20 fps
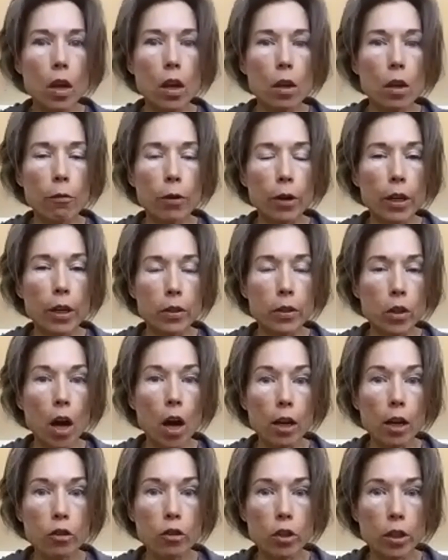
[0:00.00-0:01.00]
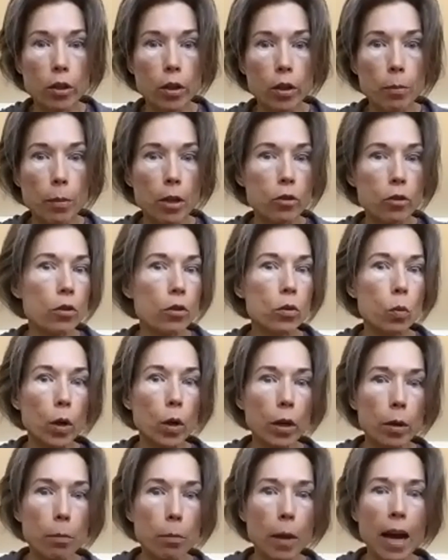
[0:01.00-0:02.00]
various cautionary measures,
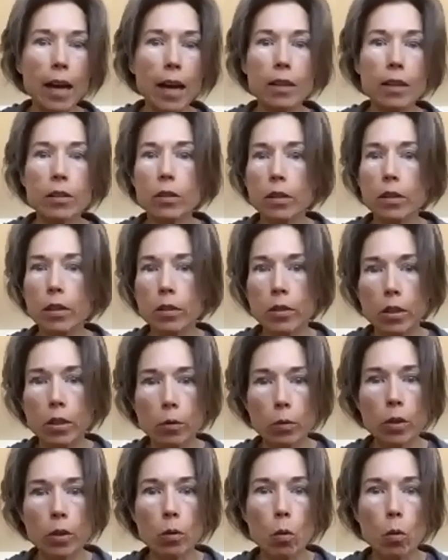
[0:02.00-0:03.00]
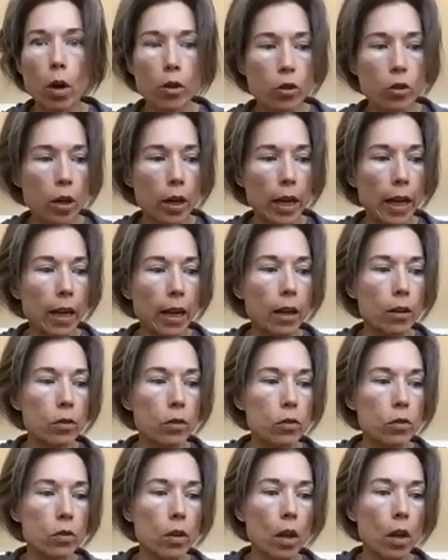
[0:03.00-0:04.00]
wearing masks, continuing to wash our
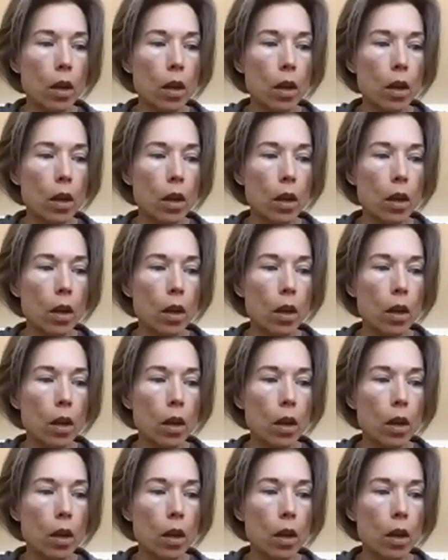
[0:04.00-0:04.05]
hands.